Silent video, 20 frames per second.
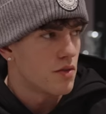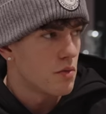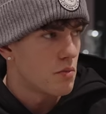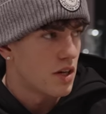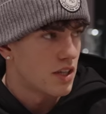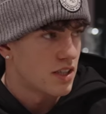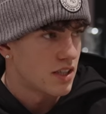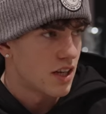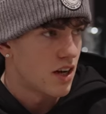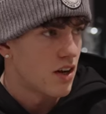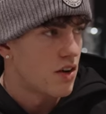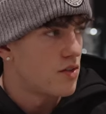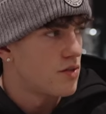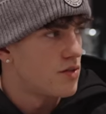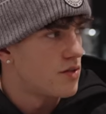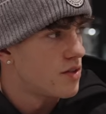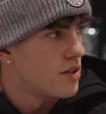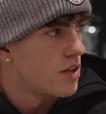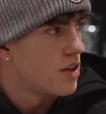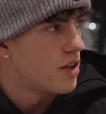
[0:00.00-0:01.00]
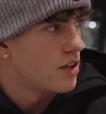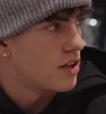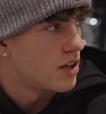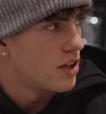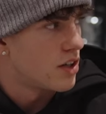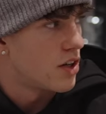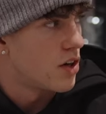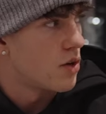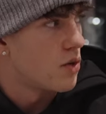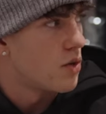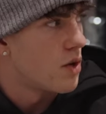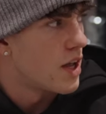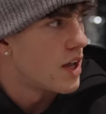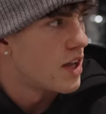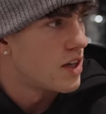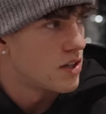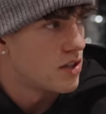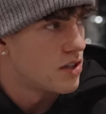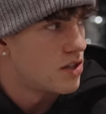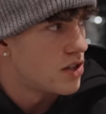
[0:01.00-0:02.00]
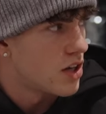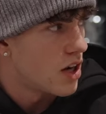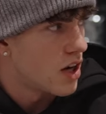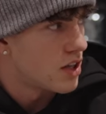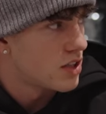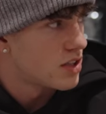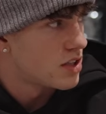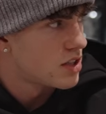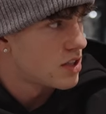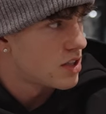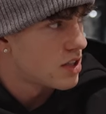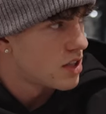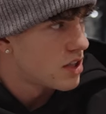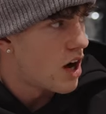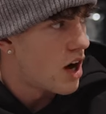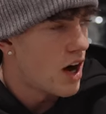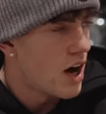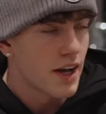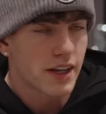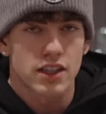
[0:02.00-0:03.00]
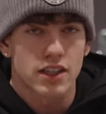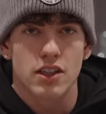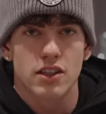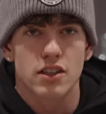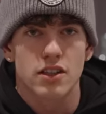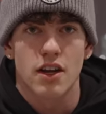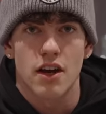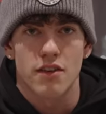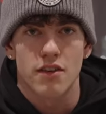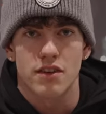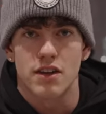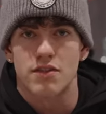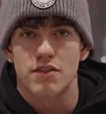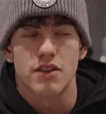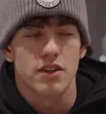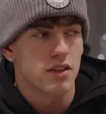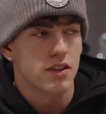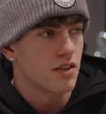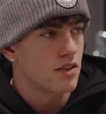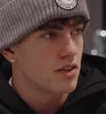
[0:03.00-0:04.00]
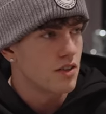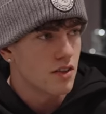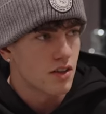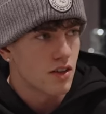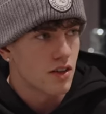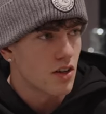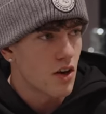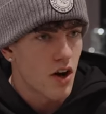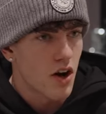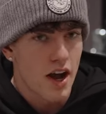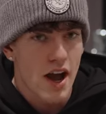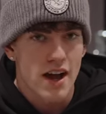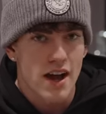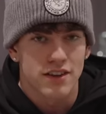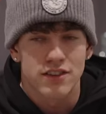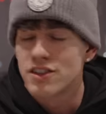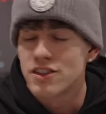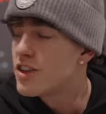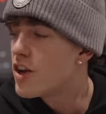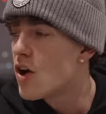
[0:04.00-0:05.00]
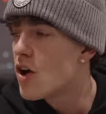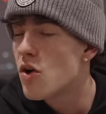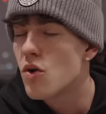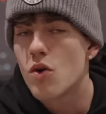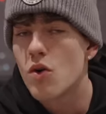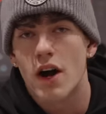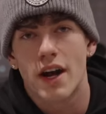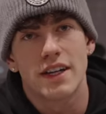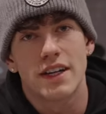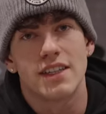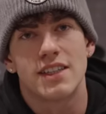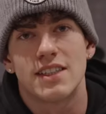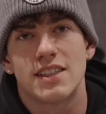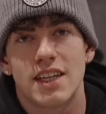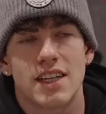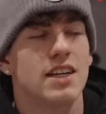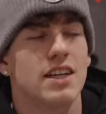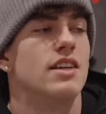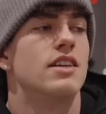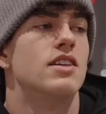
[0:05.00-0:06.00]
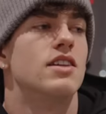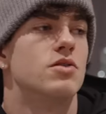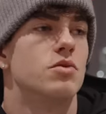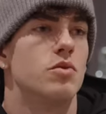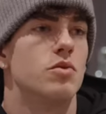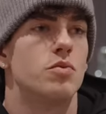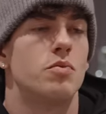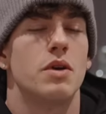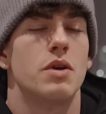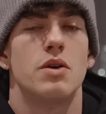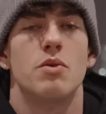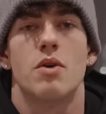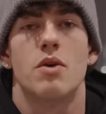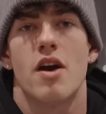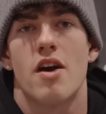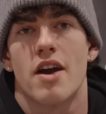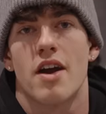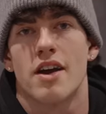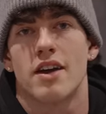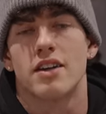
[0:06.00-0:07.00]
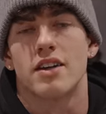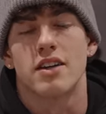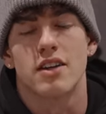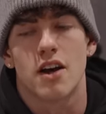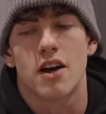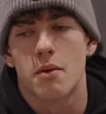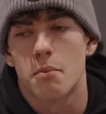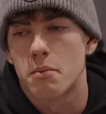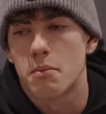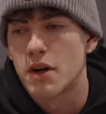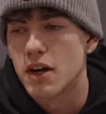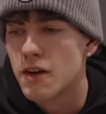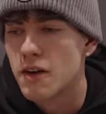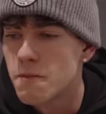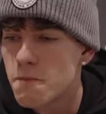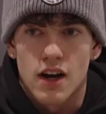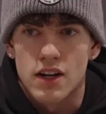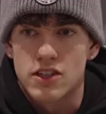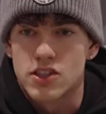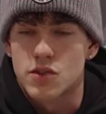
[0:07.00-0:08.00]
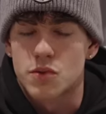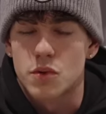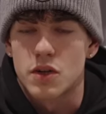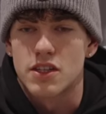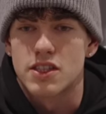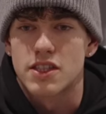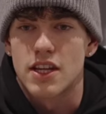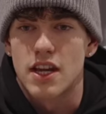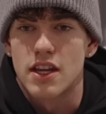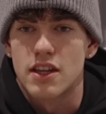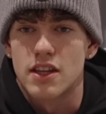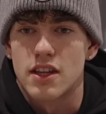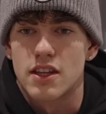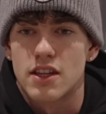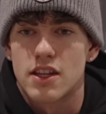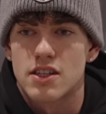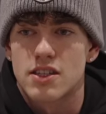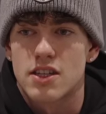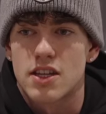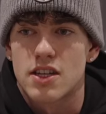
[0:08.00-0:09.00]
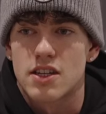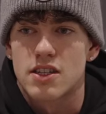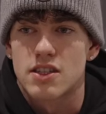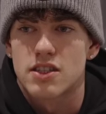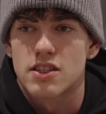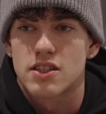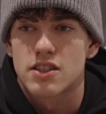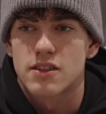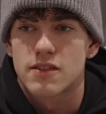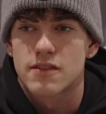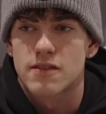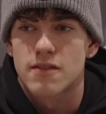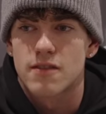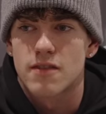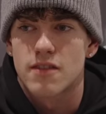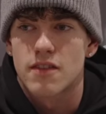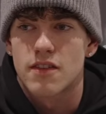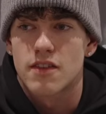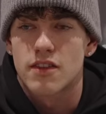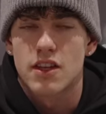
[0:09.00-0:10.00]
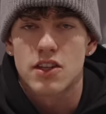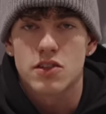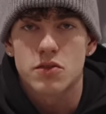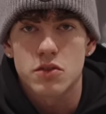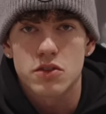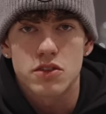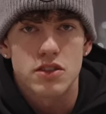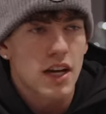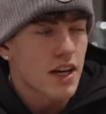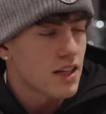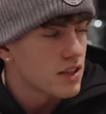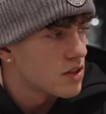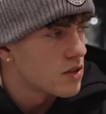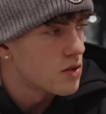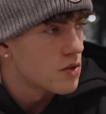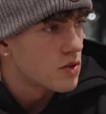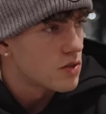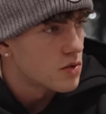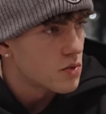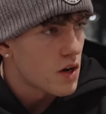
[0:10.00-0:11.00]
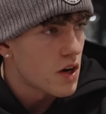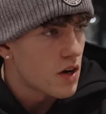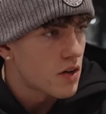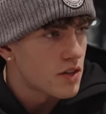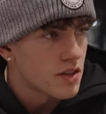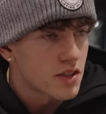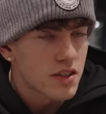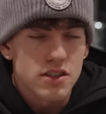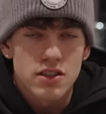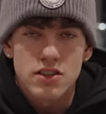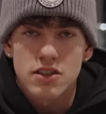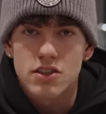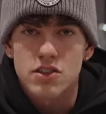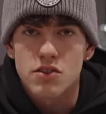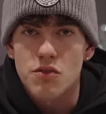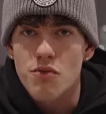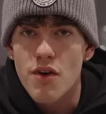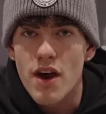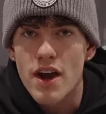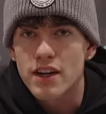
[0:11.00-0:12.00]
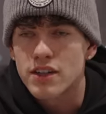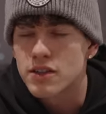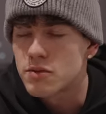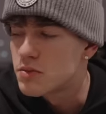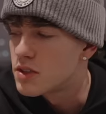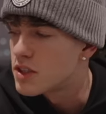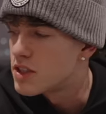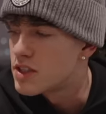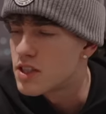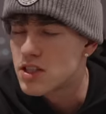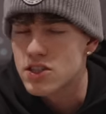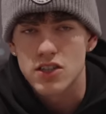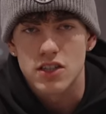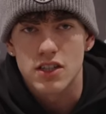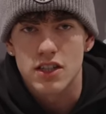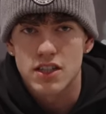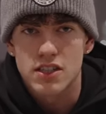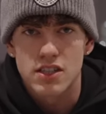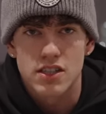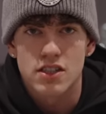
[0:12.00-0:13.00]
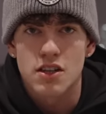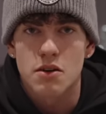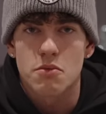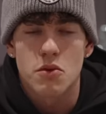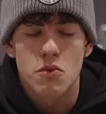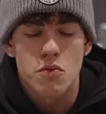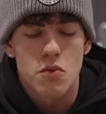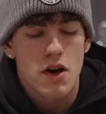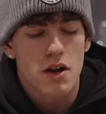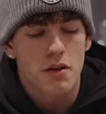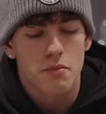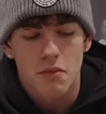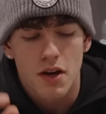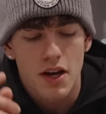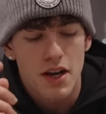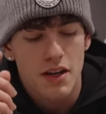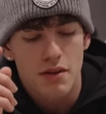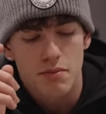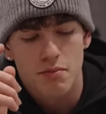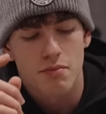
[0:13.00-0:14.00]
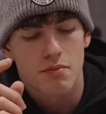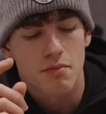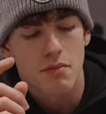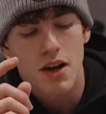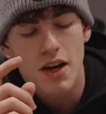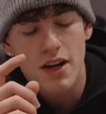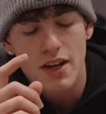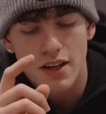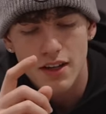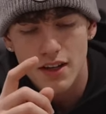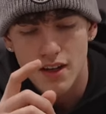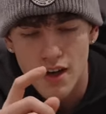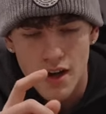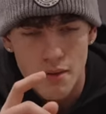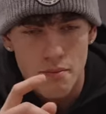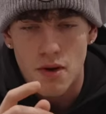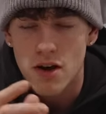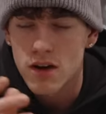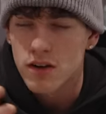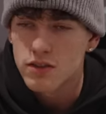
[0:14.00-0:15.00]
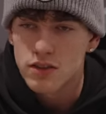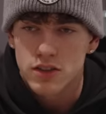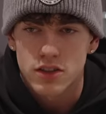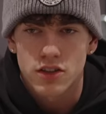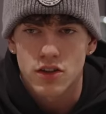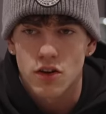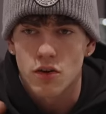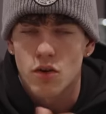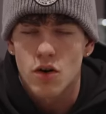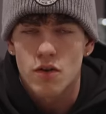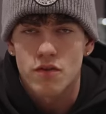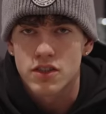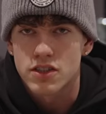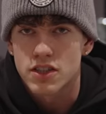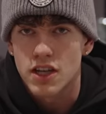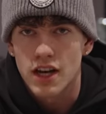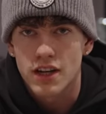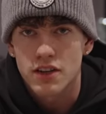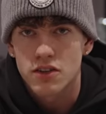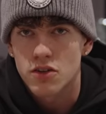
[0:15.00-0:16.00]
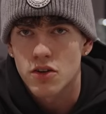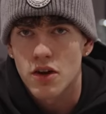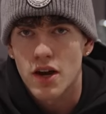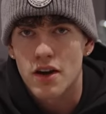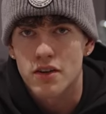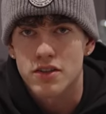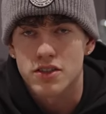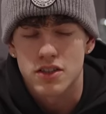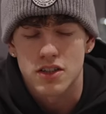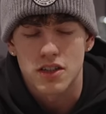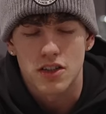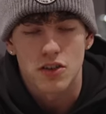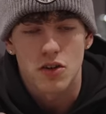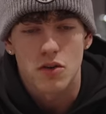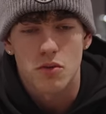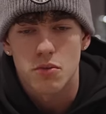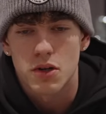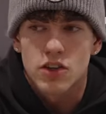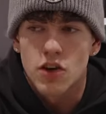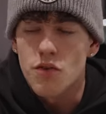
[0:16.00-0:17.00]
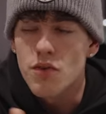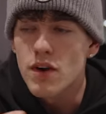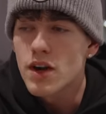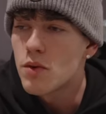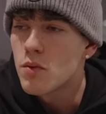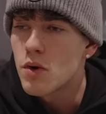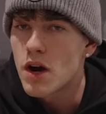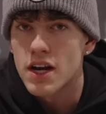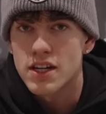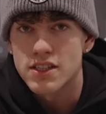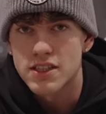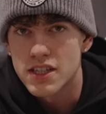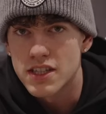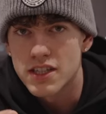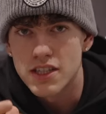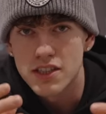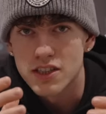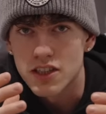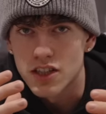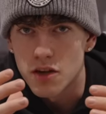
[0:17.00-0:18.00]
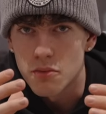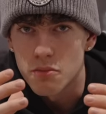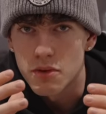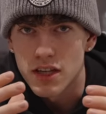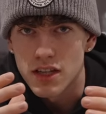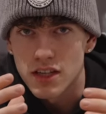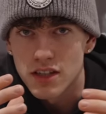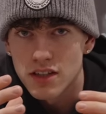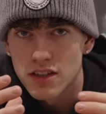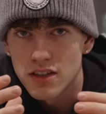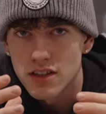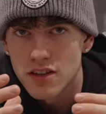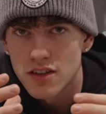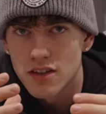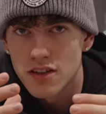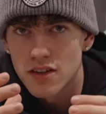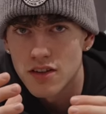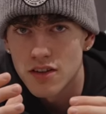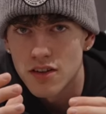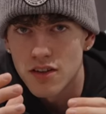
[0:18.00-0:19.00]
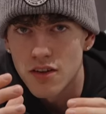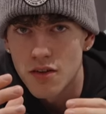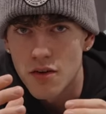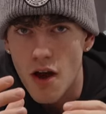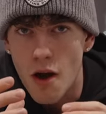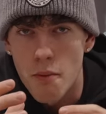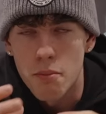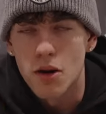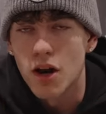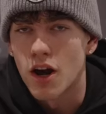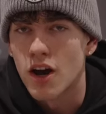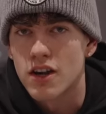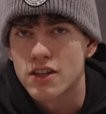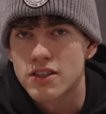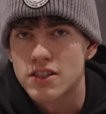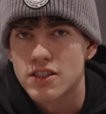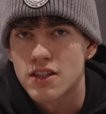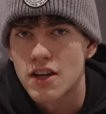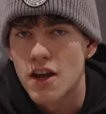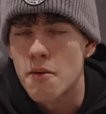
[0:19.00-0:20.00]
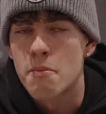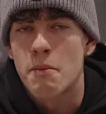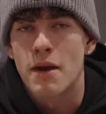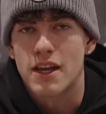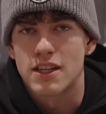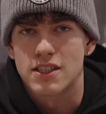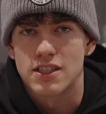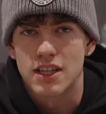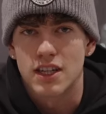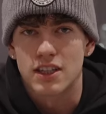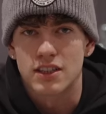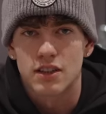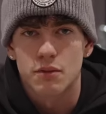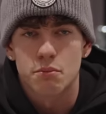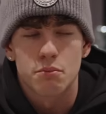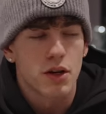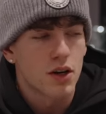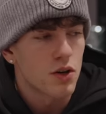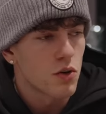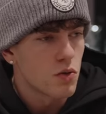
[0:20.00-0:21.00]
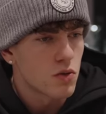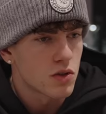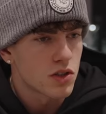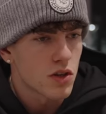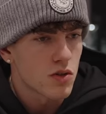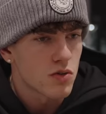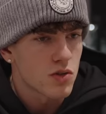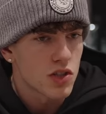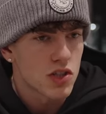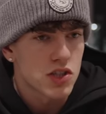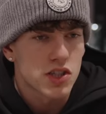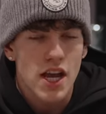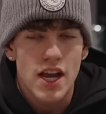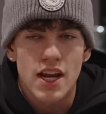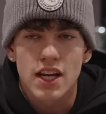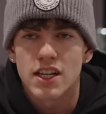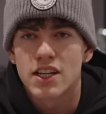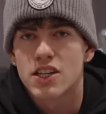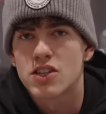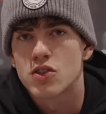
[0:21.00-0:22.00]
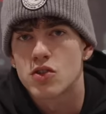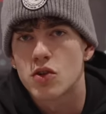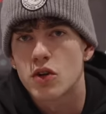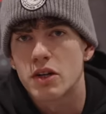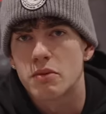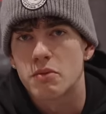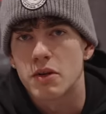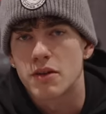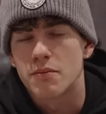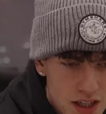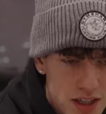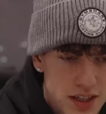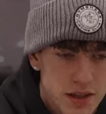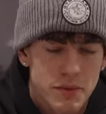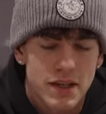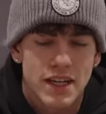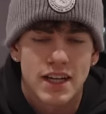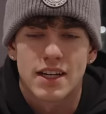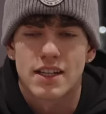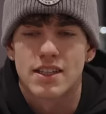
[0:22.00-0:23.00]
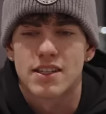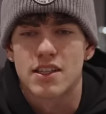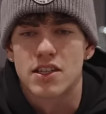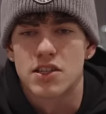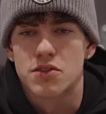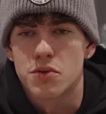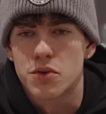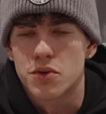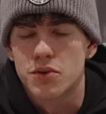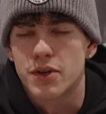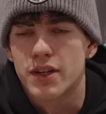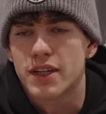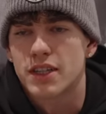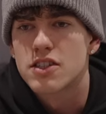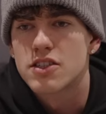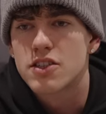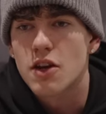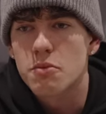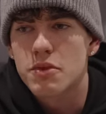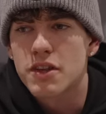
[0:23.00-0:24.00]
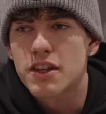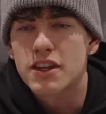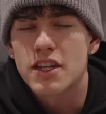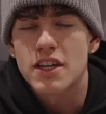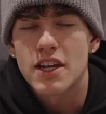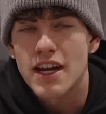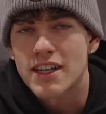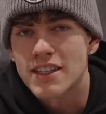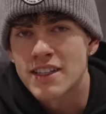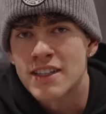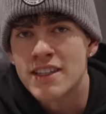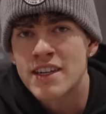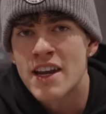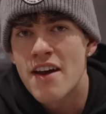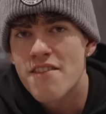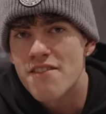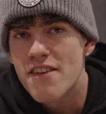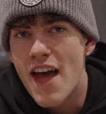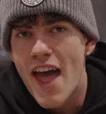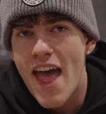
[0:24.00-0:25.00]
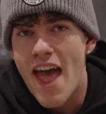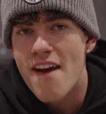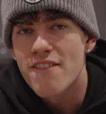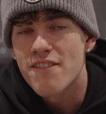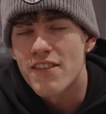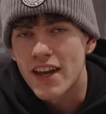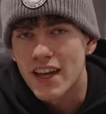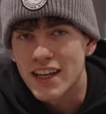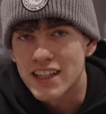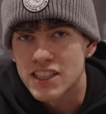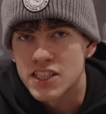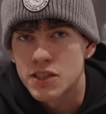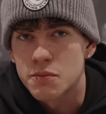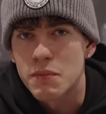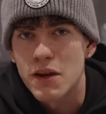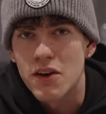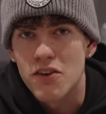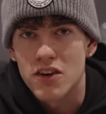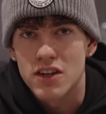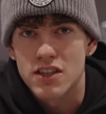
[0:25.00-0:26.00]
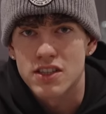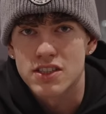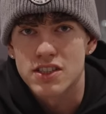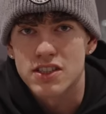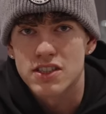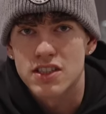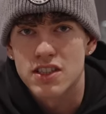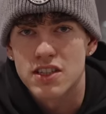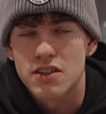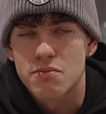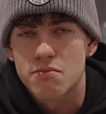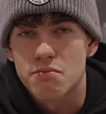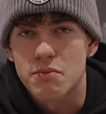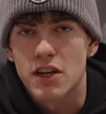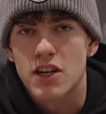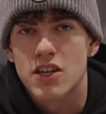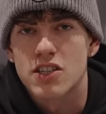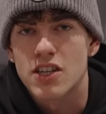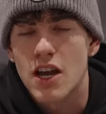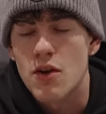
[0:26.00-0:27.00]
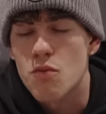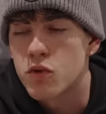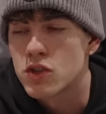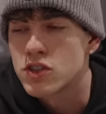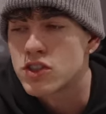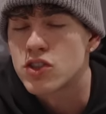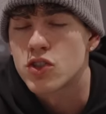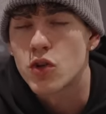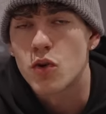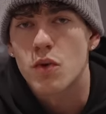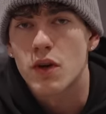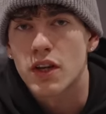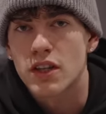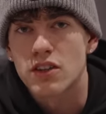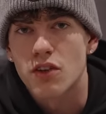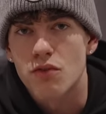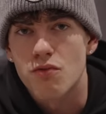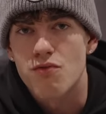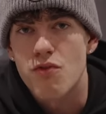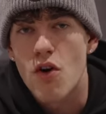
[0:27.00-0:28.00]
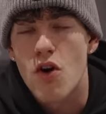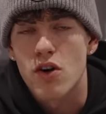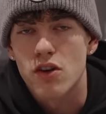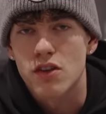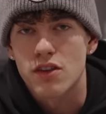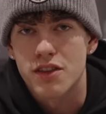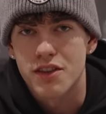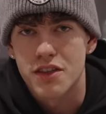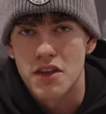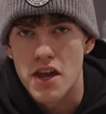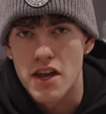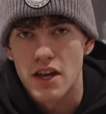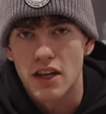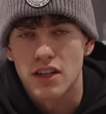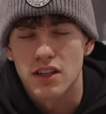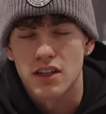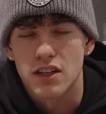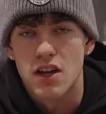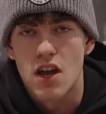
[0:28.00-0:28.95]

for myself, you know, is just, I couldn't have even, you know, I had no idea this would be where I ended up. But I just want to say that this was tactical as well. This isn't just a random decision. This is number one, I'm, you know, obviously I don't know how it's going to go, but career-wise, this is going to be a blast, amazing. But also just daily enjoyment. Let me get into this real quick. Something that I'd never ever experienced because I was doing the wrong thing,